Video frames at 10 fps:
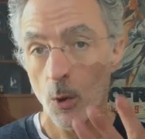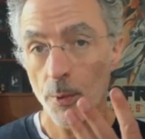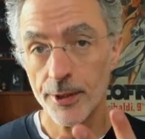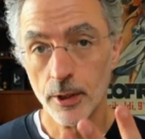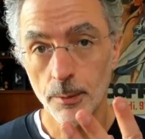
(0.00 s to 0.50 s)

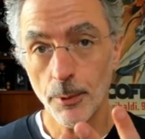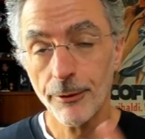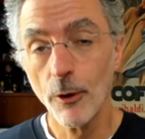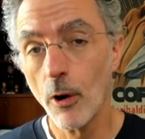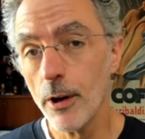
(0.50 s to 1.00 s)
Reason number
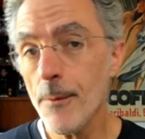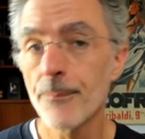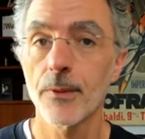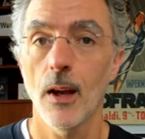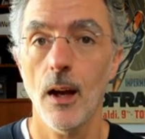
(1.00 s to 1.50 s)
four
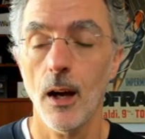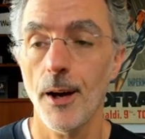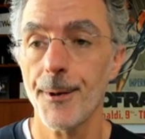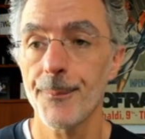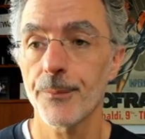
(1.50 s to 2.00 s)

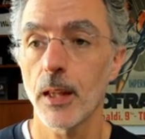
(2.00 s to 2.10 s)
um,